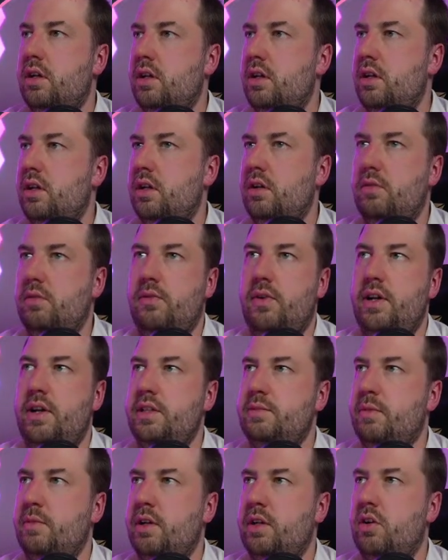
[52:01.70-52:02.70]
Why is
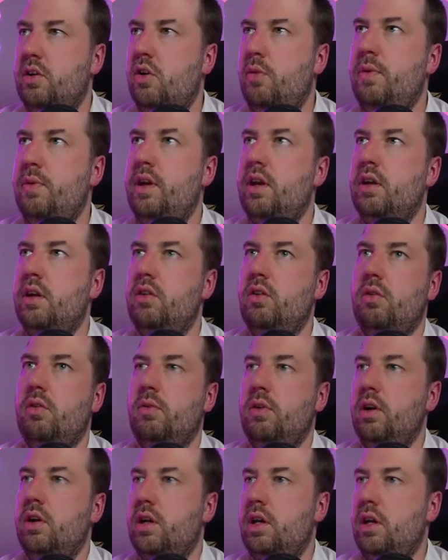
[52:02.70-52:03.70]
my copying not
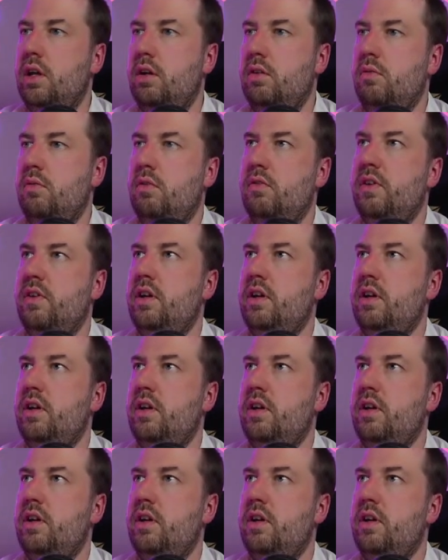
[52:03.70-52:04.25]
working? What have